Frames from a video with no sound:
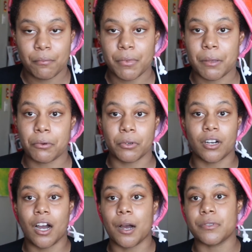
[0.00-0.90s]
people were
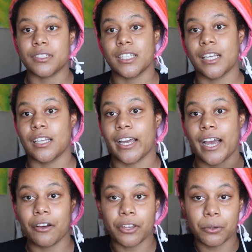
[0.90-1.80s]
commenting like
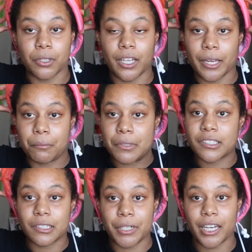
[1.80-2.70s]
how they were like
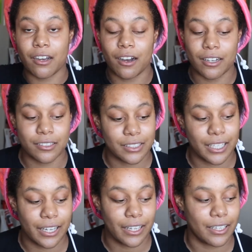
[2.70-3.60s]
missing my
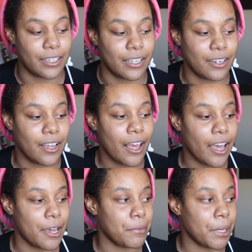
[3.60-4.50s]
content
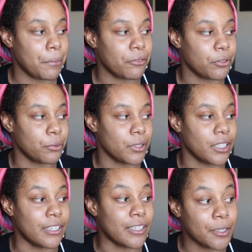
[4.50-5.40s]
and it made me feel
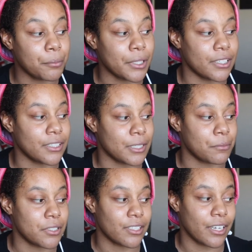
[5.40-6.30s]
really good because
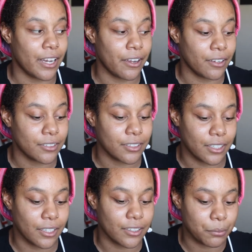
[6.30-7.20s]
I'm just like I honestly
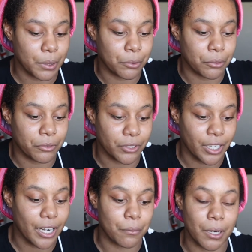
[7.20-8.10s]
thought that people would
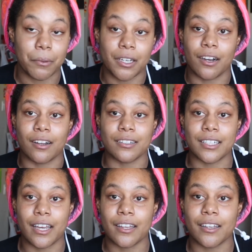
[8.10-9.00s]
forget about my
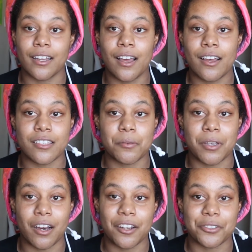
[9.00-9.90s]
content to
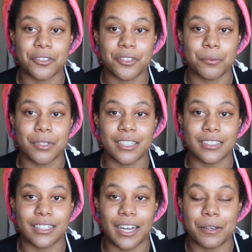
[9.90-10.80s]
be honest with you
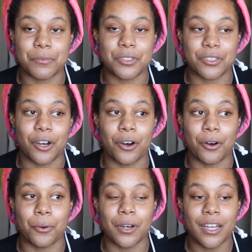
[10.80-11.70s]
because like I'm
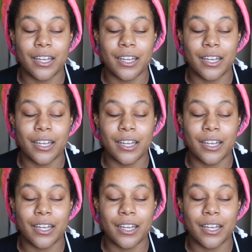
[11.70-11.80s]
so